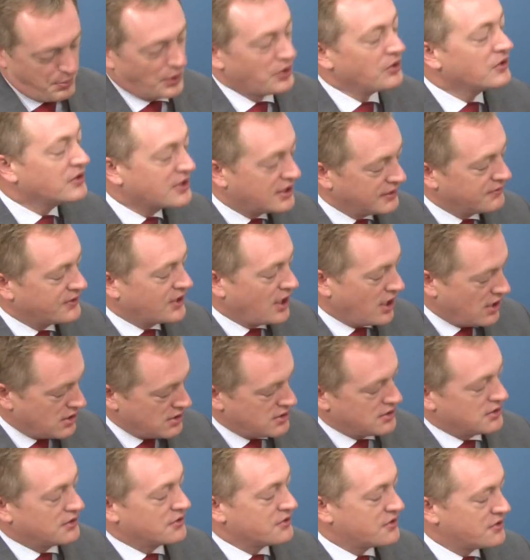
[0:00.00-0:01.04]
bulk of
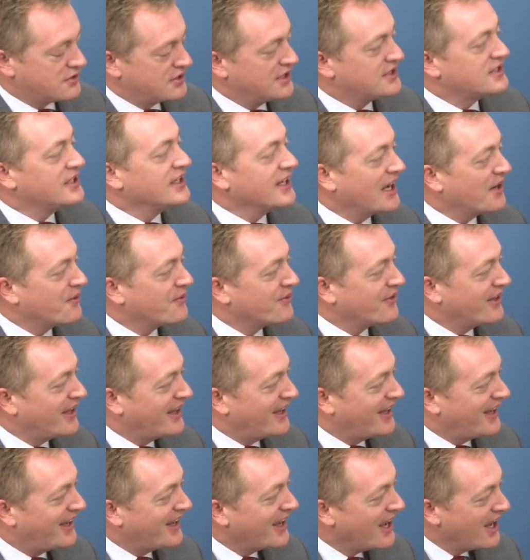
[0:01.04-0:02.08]
cars sitting out
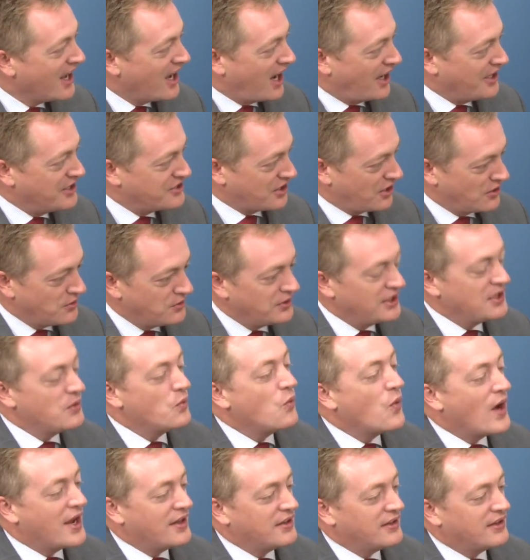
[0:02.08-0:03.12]
there, and it's only
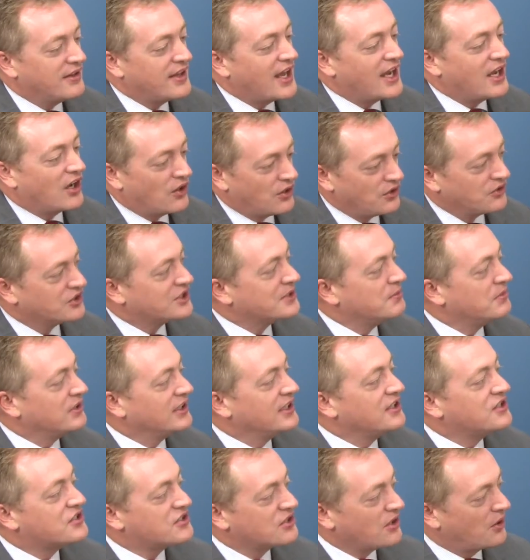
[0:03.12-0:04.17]
when they are
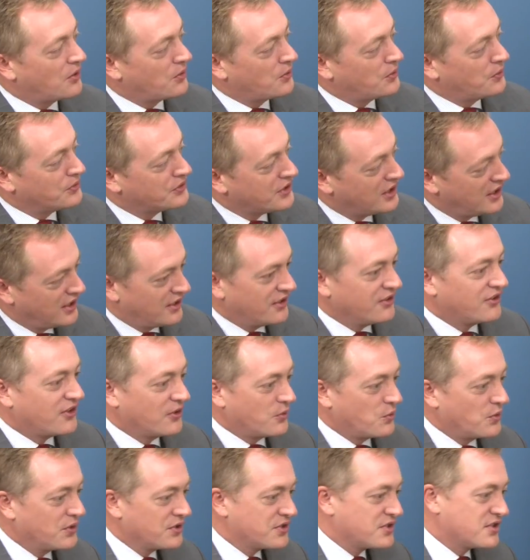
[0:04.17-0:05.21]
ultimately sold
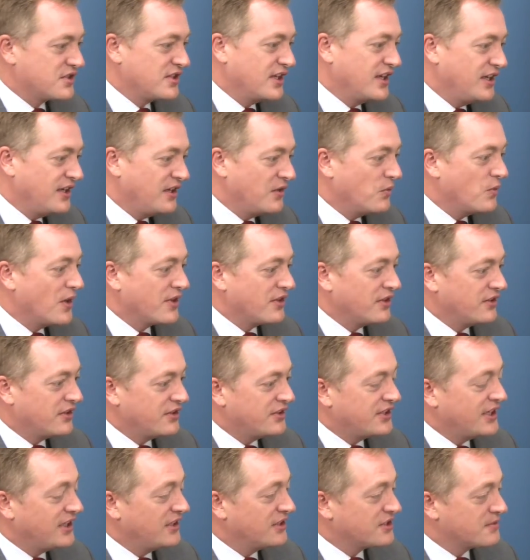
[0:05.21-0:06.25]
that we'll see whether
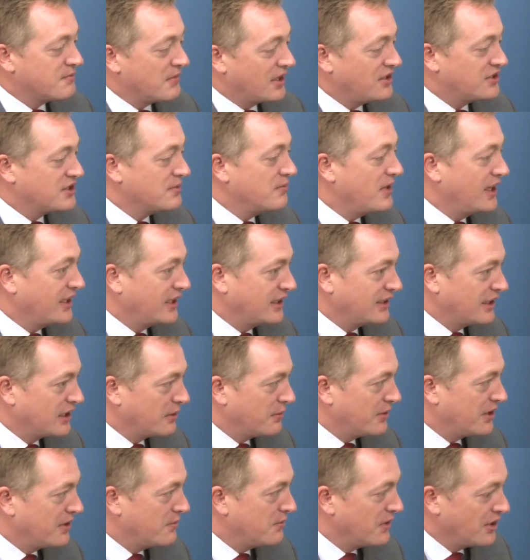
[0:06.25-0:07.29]
the dealers manage to make a
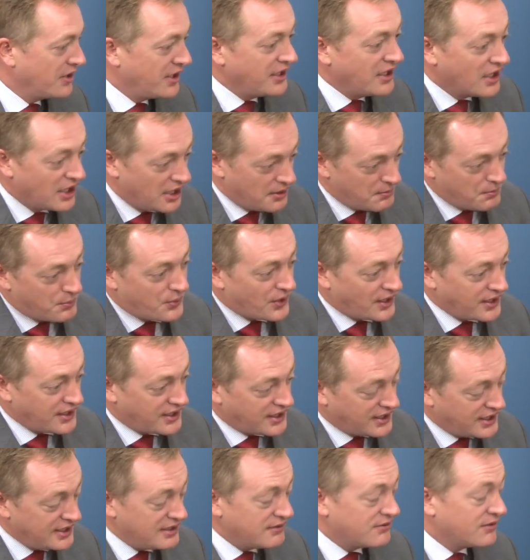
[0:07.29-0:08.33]
little bit of money,
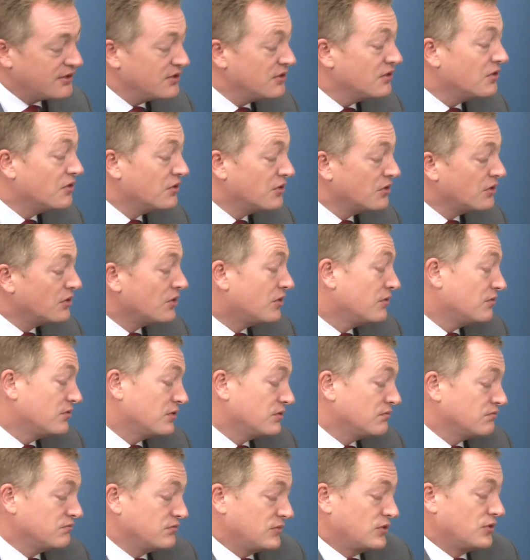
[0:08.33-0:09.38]
break even, or
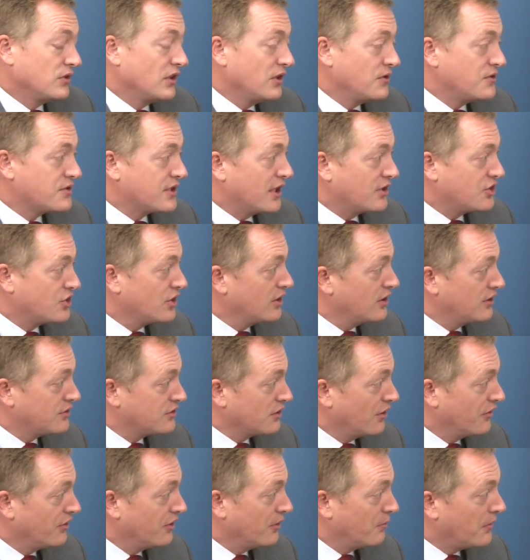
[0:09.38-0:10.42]
lose their
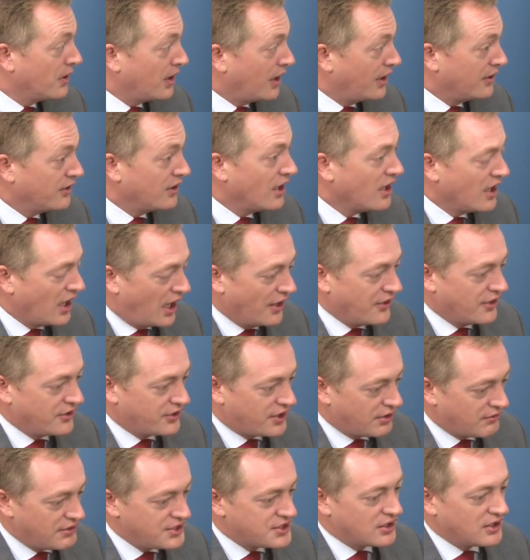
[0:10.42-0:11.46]
shirt on them. And
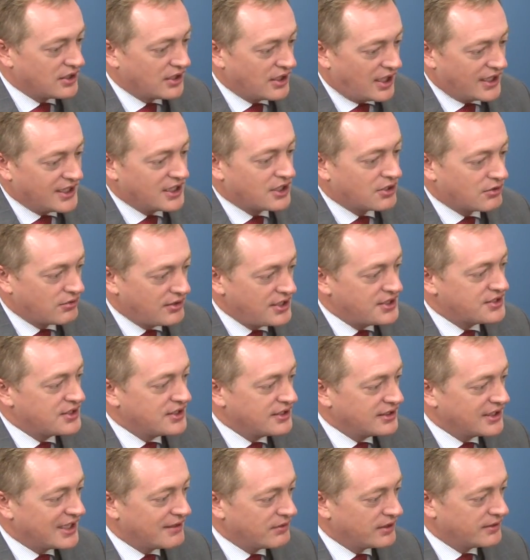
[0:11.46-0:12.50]
there is an
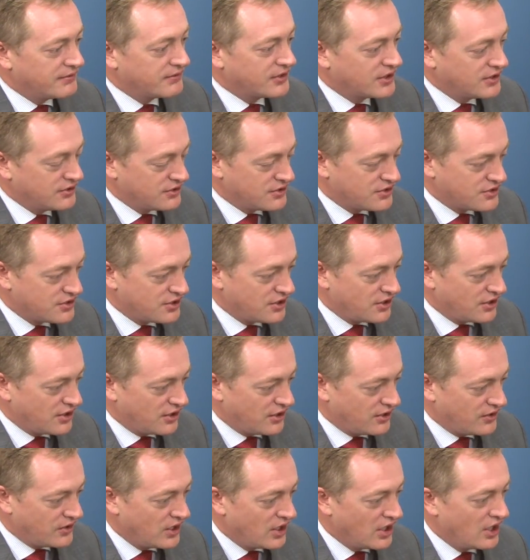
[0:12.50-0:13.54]
increasing level of
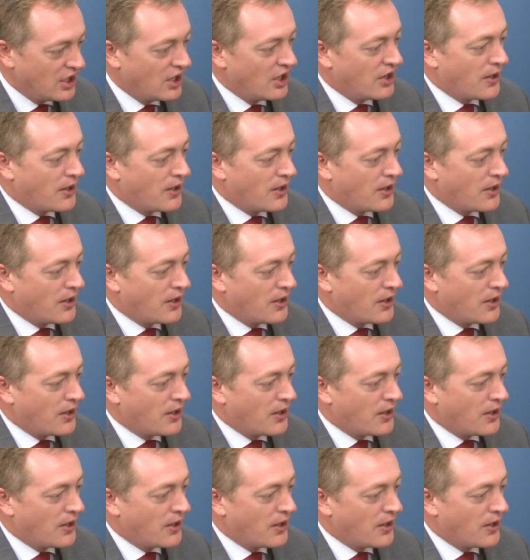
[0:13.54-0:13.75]
concern